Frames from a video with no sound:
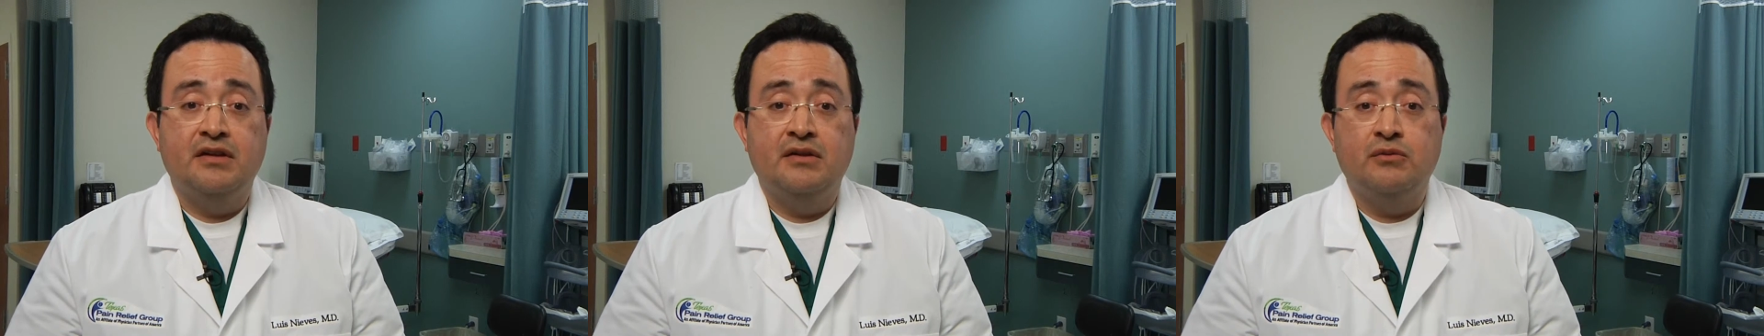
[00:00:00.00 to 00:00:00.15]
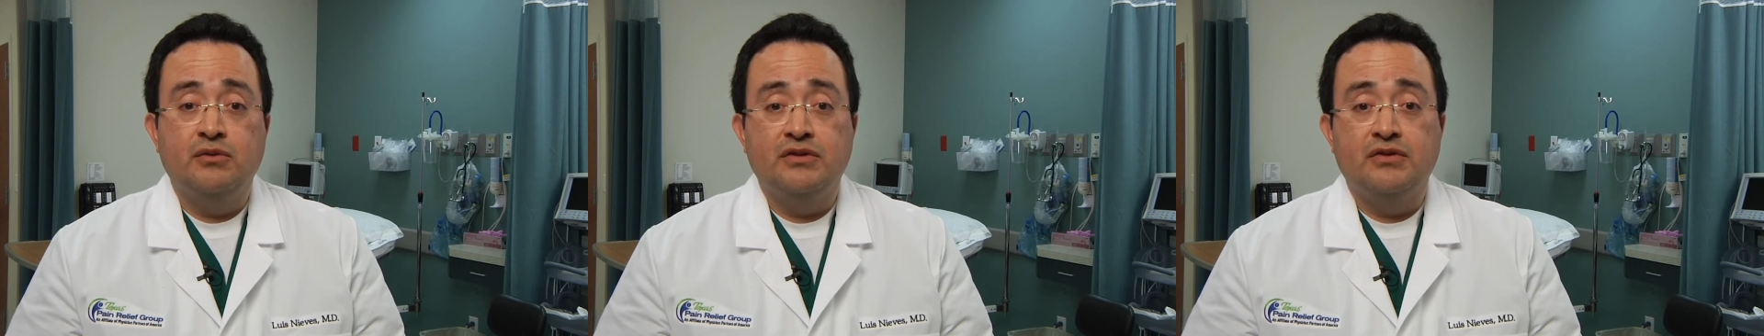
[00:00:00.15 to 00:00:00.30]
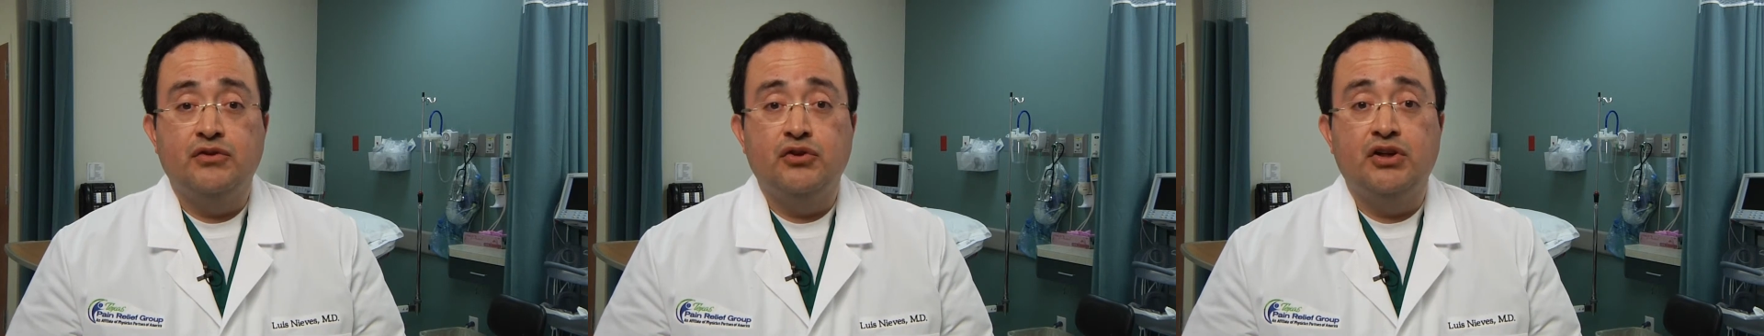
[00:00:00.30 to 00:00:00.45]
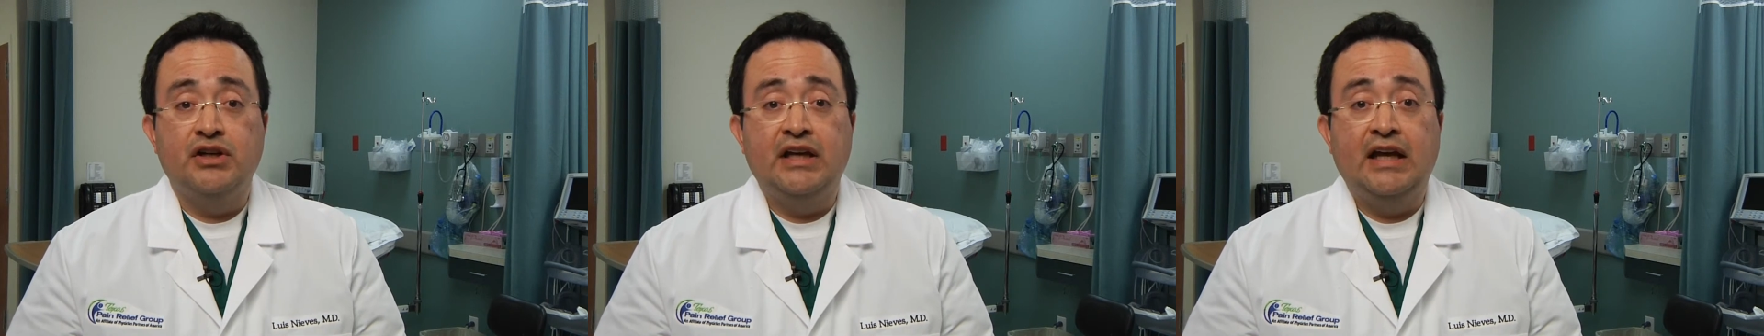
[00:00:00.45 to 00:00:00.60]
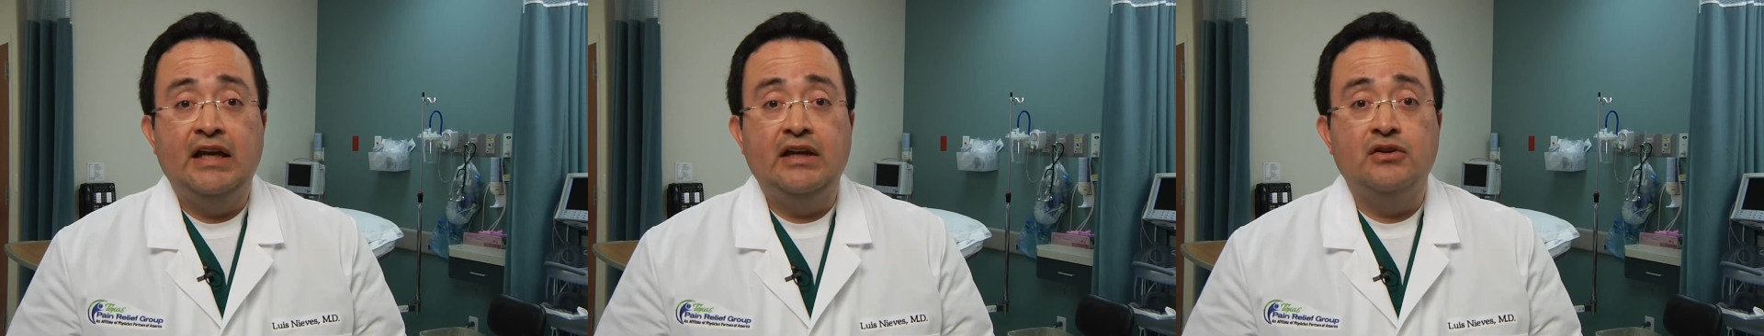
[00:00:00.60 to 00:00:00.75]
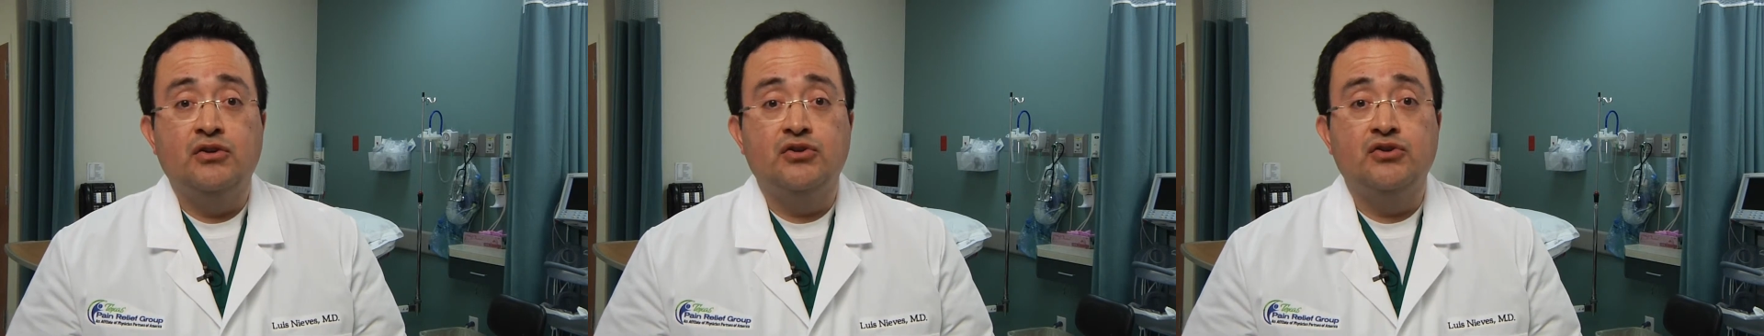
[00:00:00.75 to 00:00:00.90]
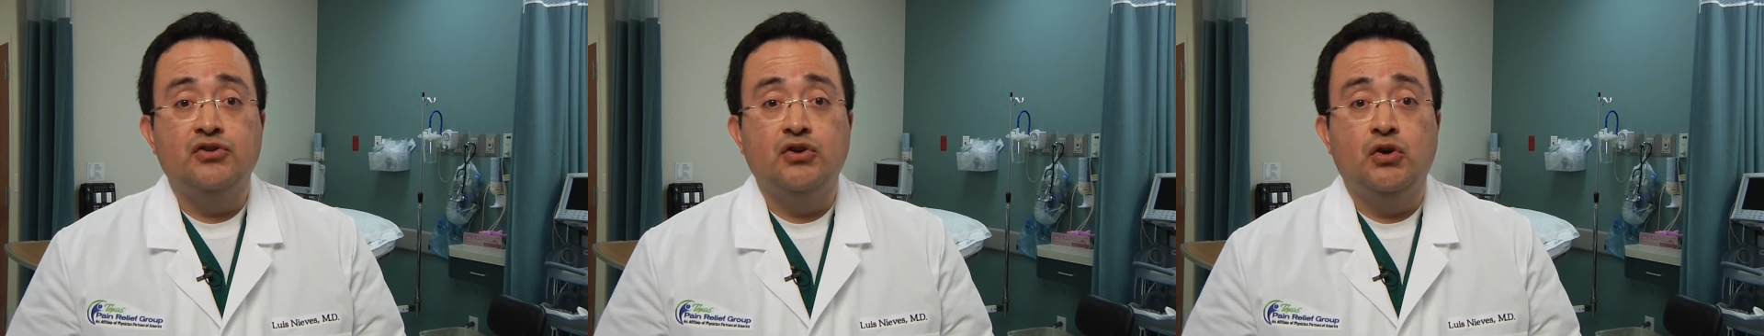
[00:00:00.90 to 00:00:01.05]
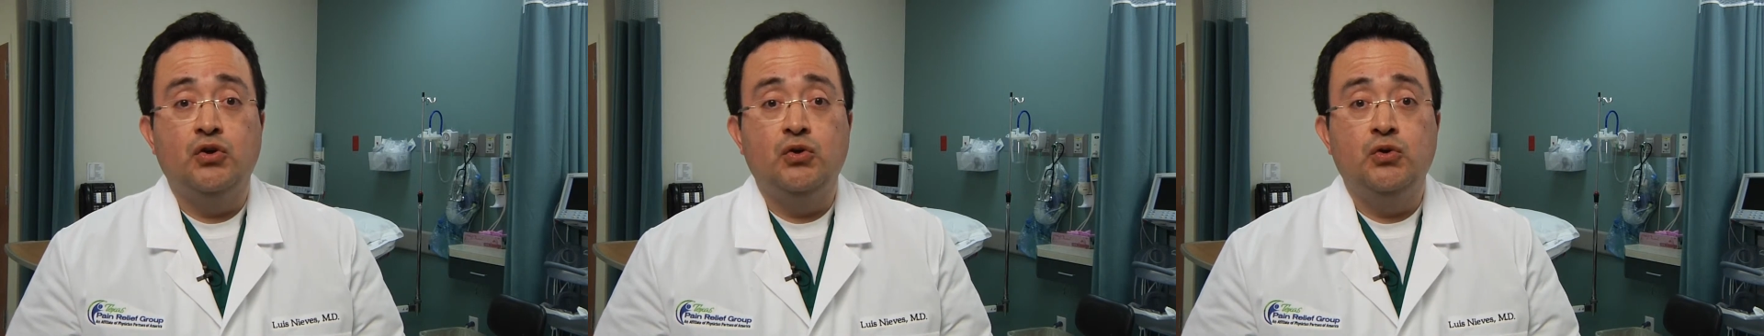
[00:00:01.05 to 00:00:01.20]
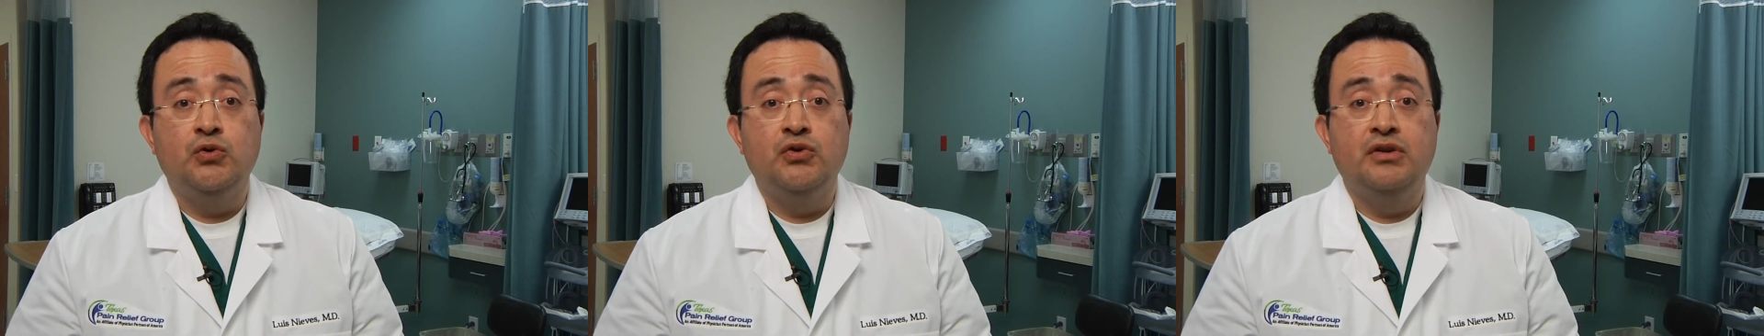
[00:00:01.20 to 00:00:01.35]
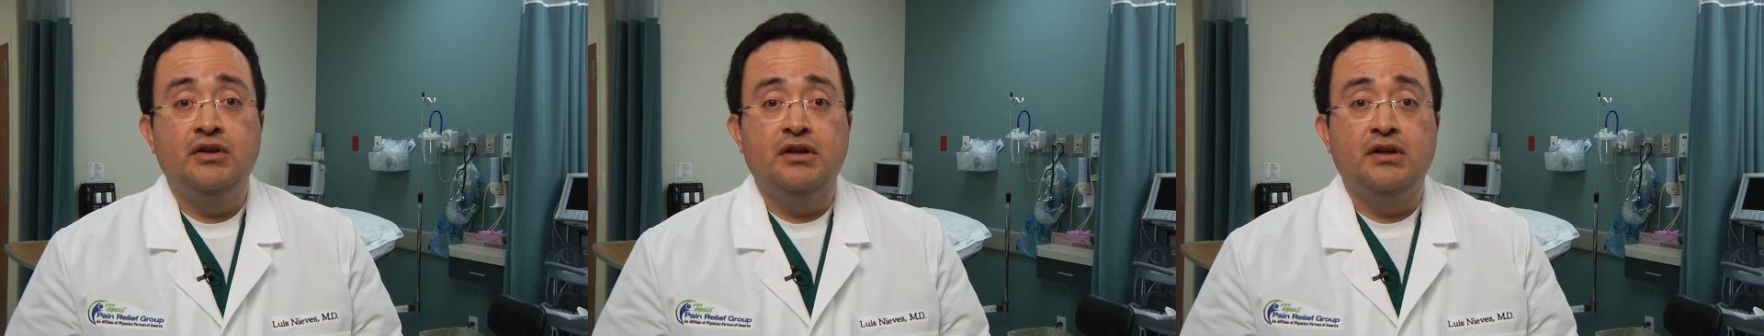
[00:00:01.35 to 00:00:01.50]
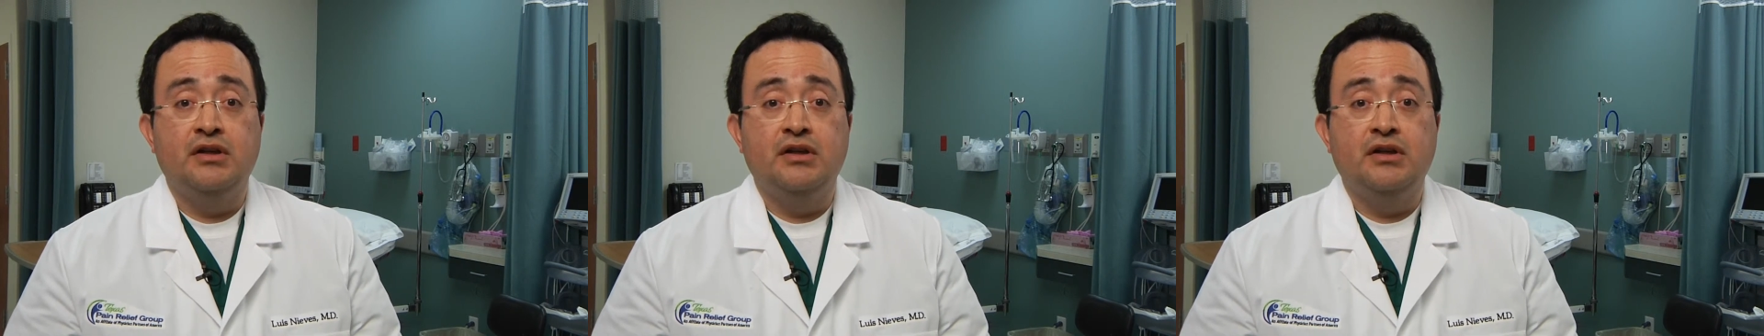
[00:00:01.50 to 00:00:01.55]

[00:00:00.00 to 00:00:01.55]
was 38 years old,